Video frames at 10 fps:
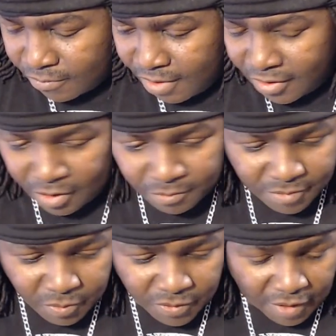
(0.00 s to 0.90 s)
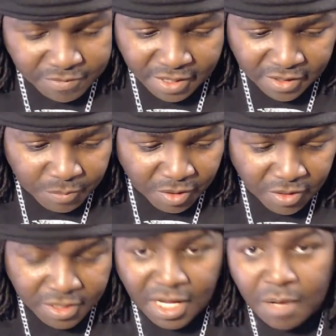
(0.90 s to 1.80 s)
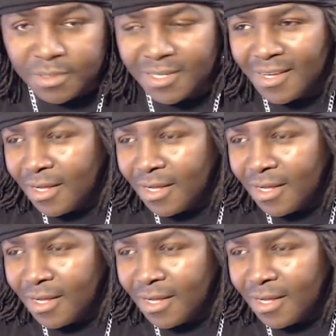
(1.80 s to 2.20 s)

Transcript: you know, we, I've said it a million times.